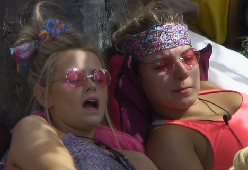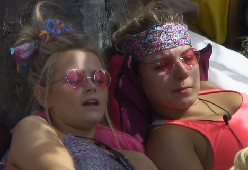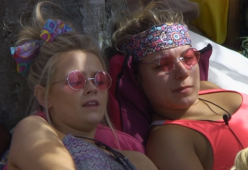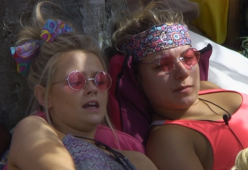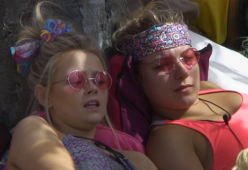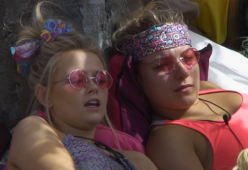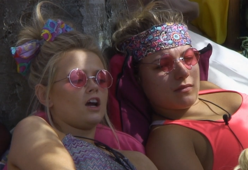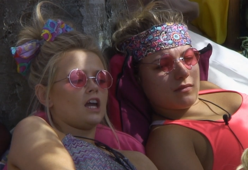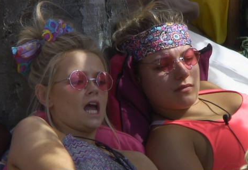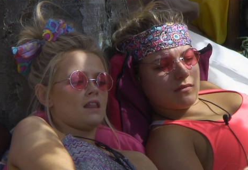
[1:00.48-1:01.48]
Speaker 1: And then like
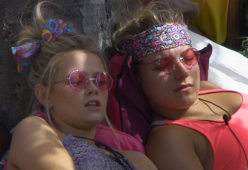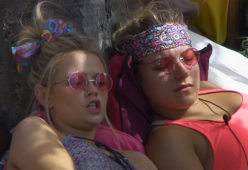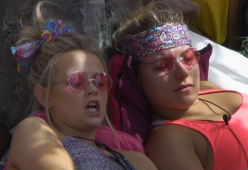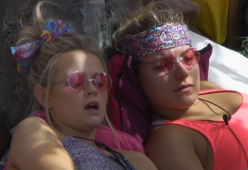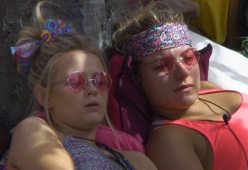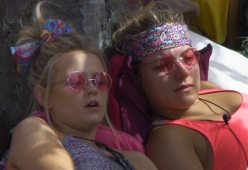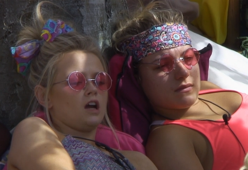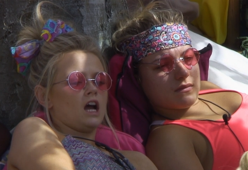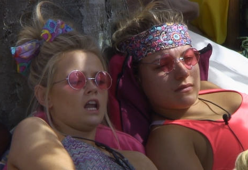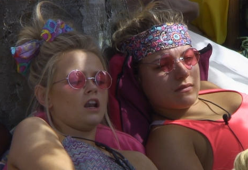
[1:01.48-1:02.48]
I get in the shower
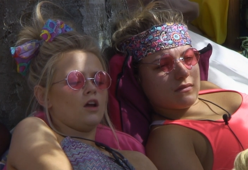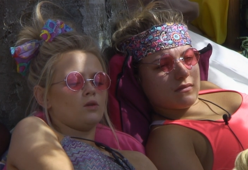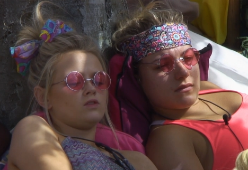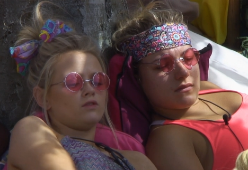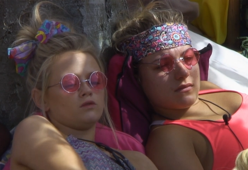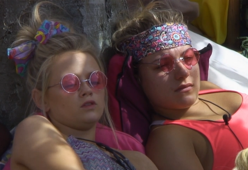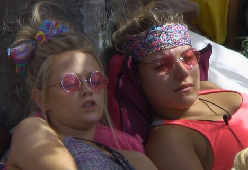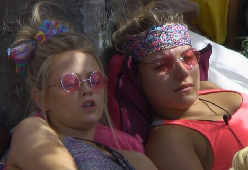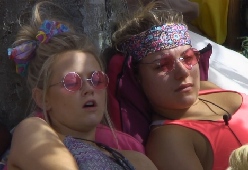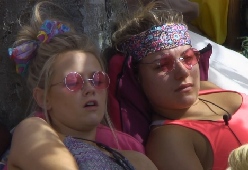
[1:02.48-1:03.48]
and loads of it runs
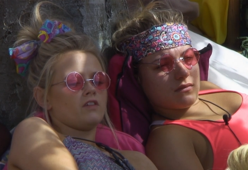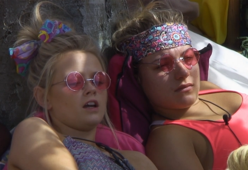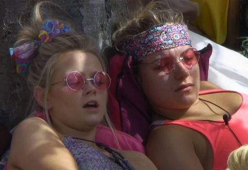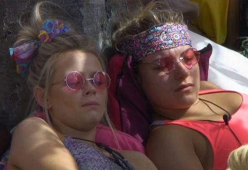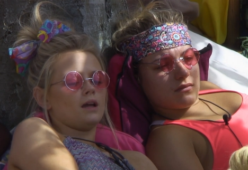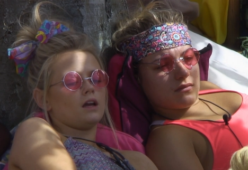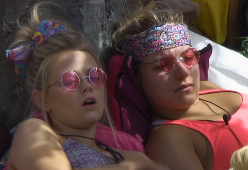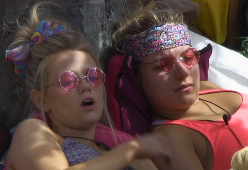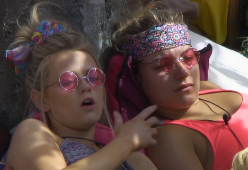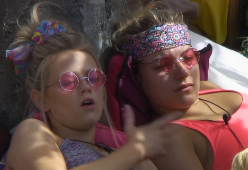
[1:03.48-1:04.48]
yeah. off and I'm like,
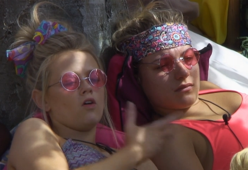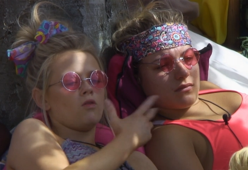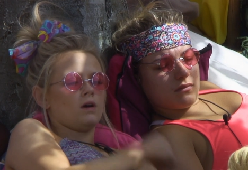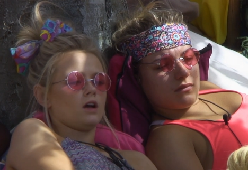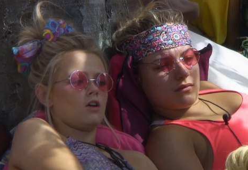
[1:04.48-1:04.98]
oh my